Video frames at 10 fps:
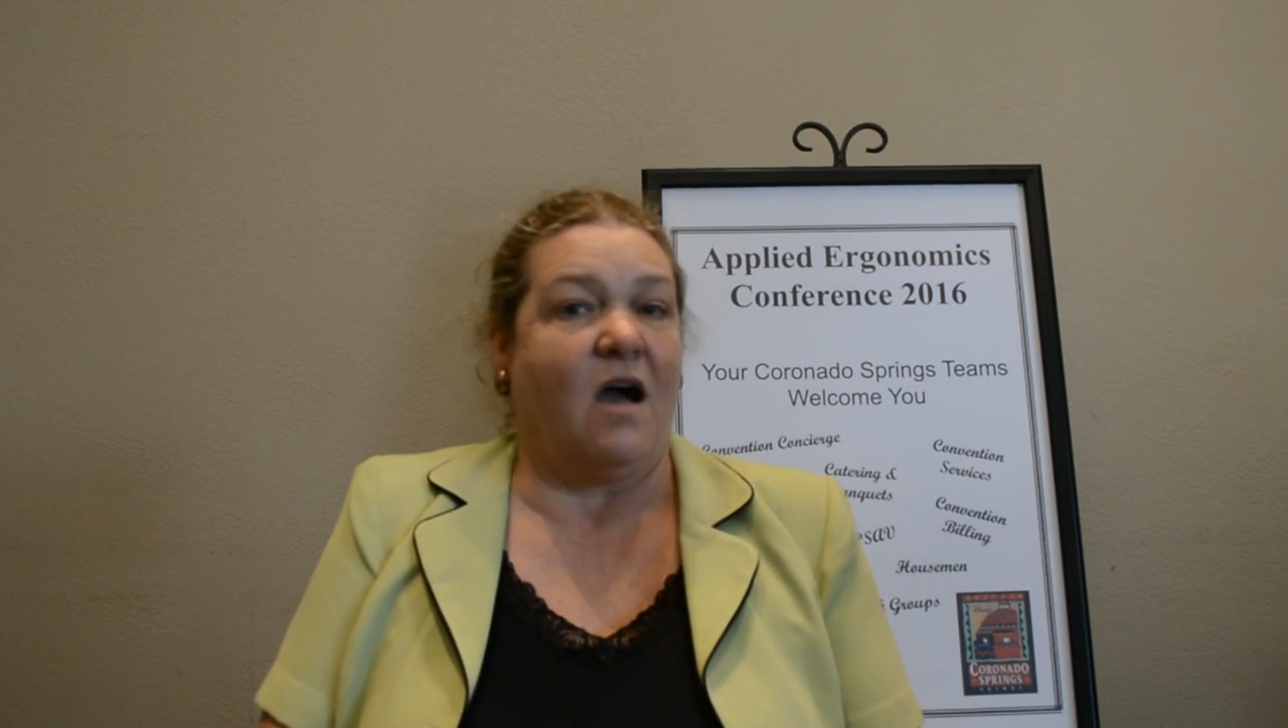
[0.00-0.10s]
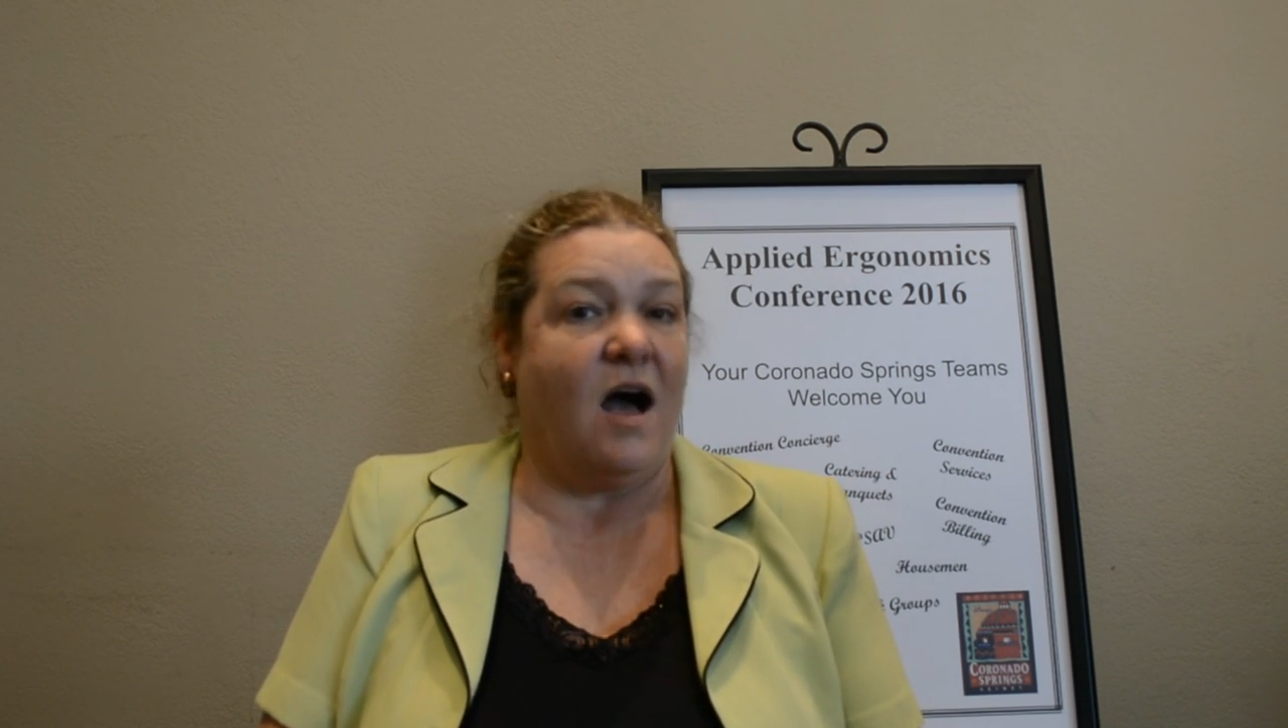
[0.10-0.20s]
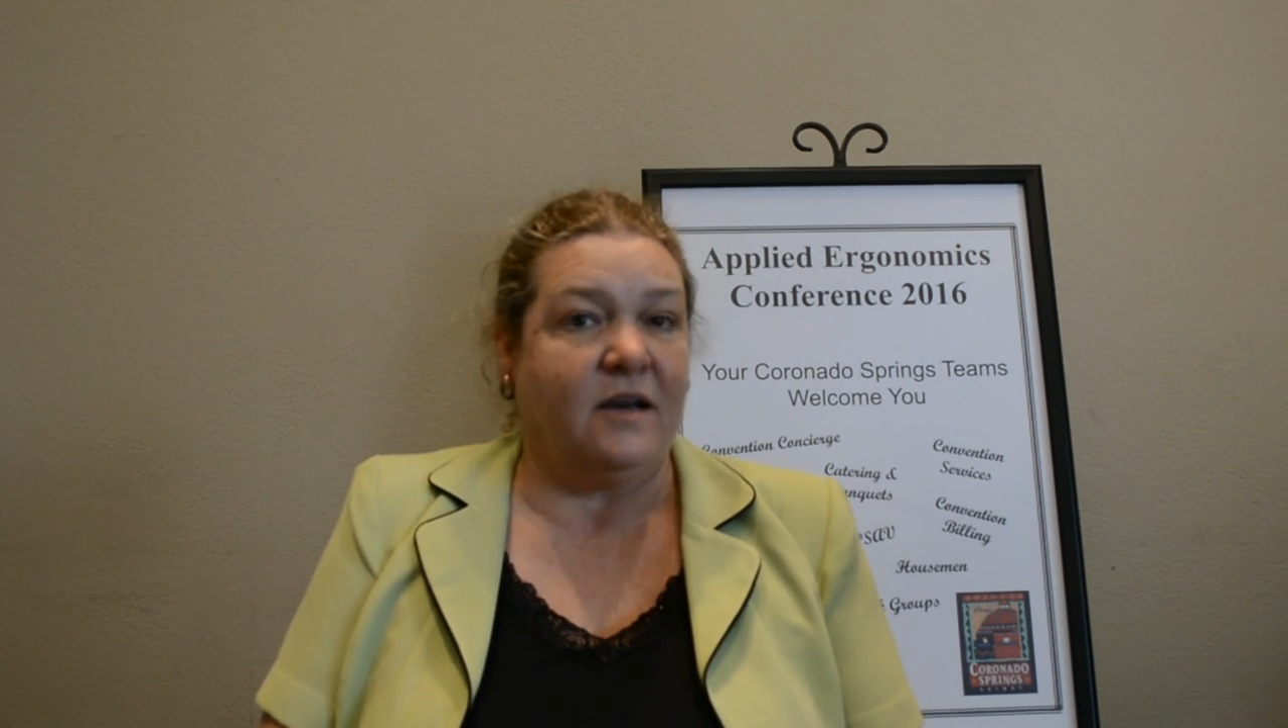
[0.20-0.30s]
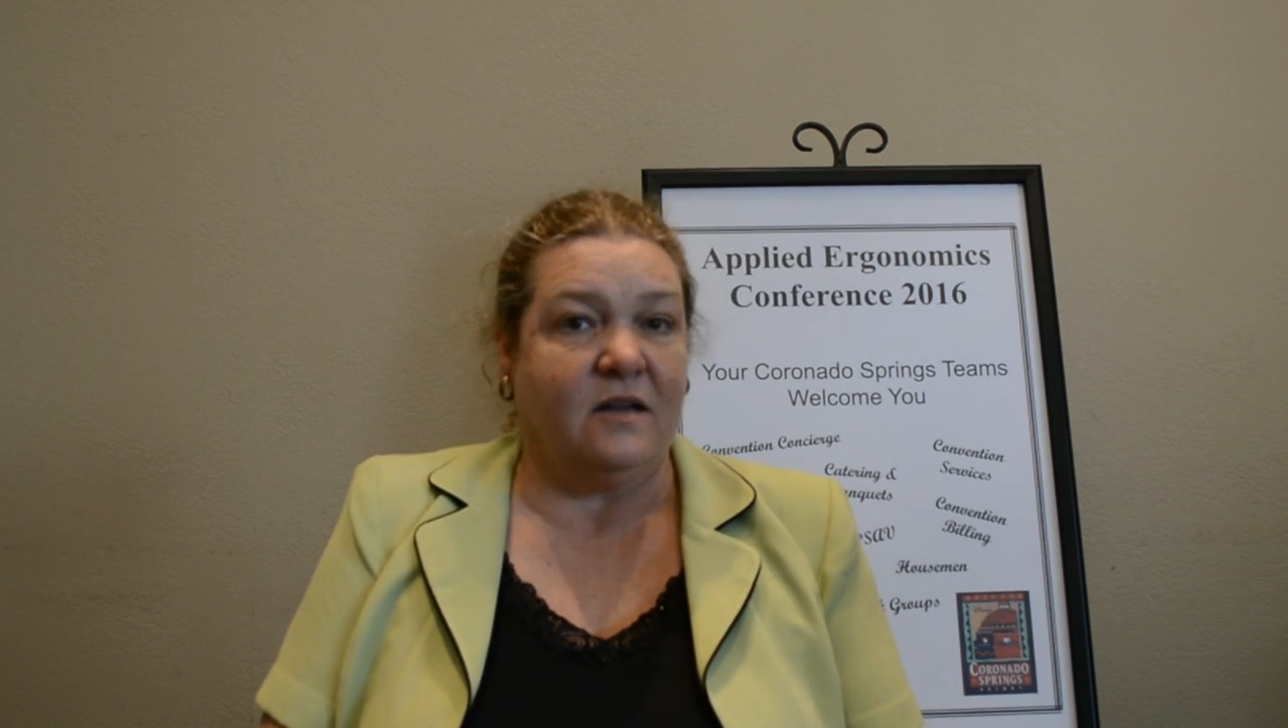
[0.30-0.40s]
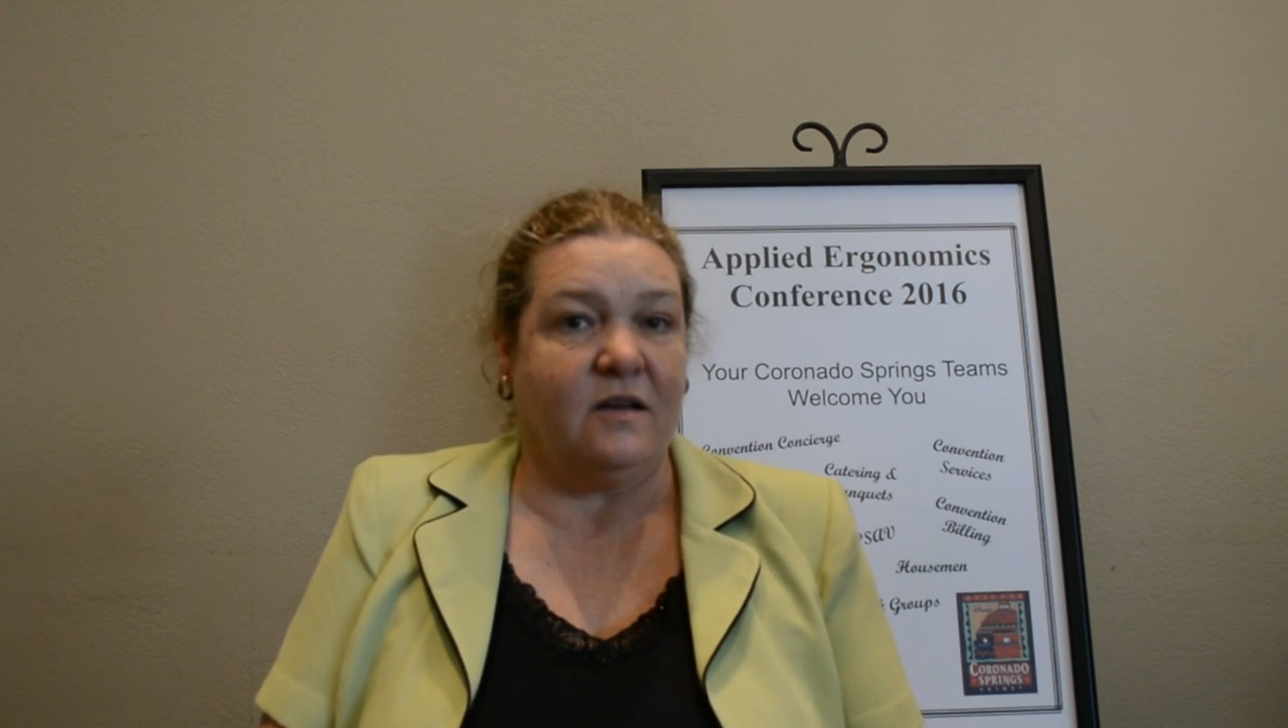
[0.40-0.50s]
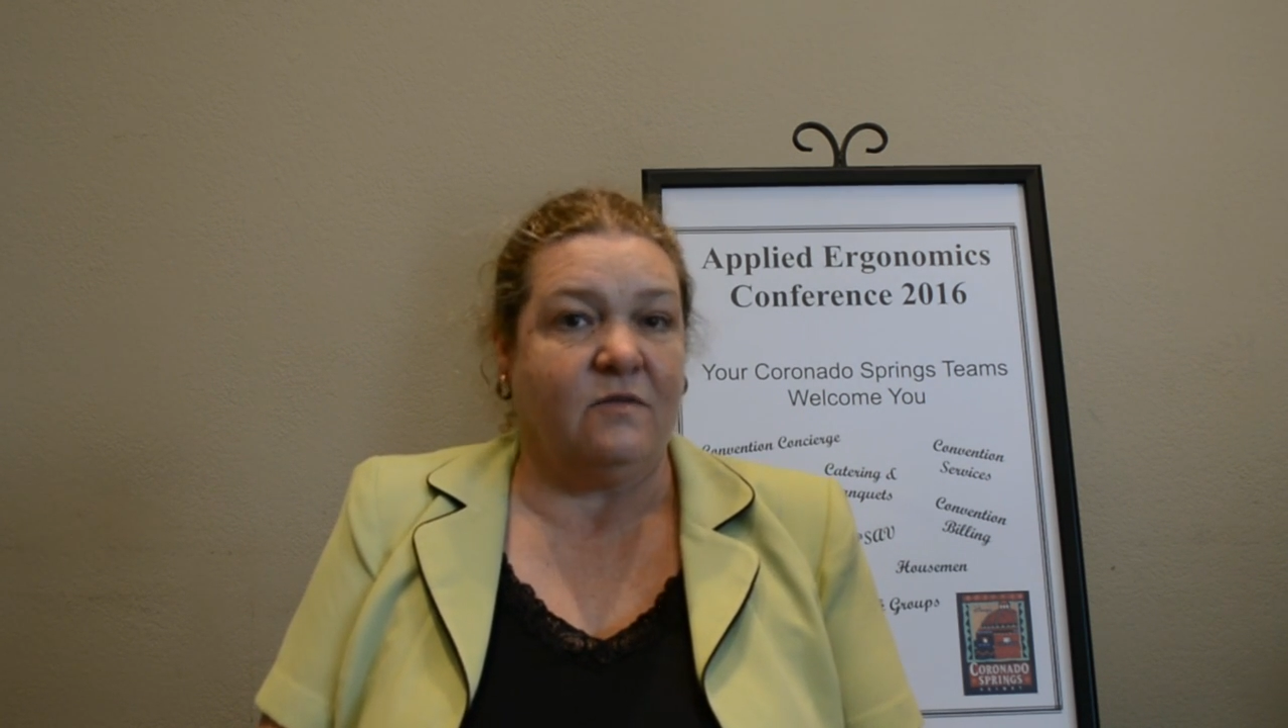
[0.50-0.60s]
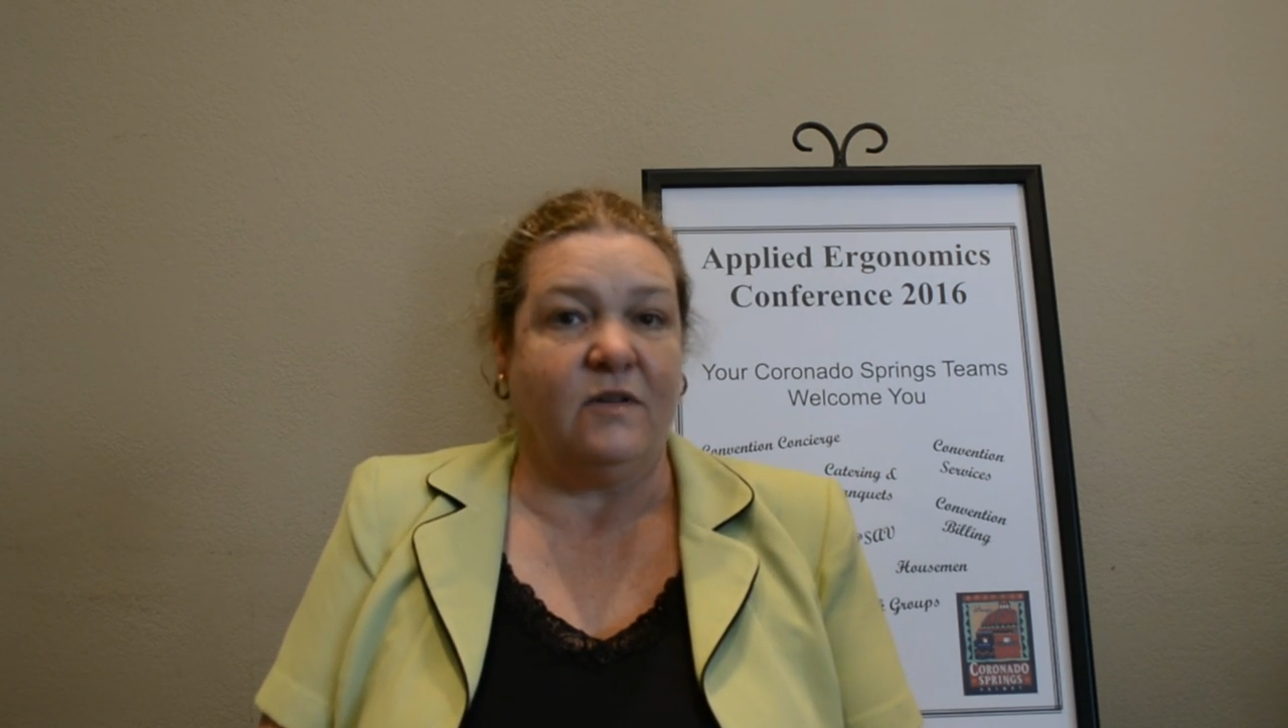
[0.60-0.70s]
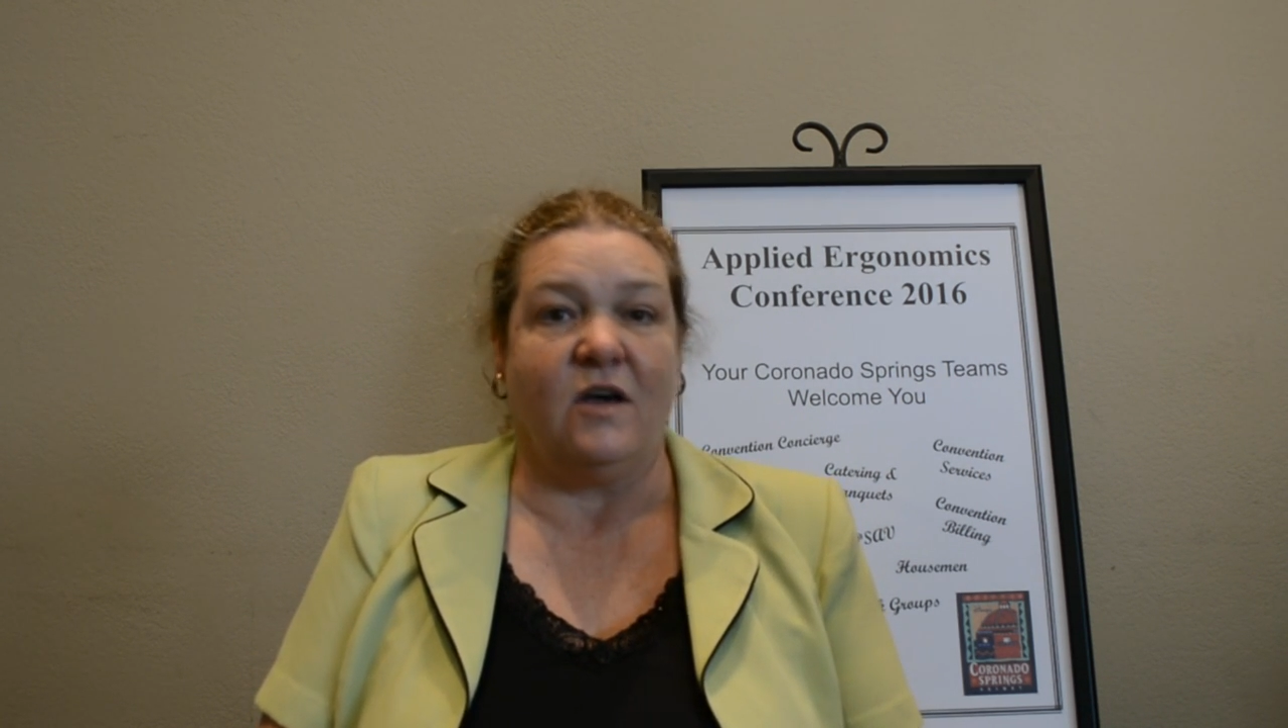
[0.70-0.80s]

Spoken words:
cognitive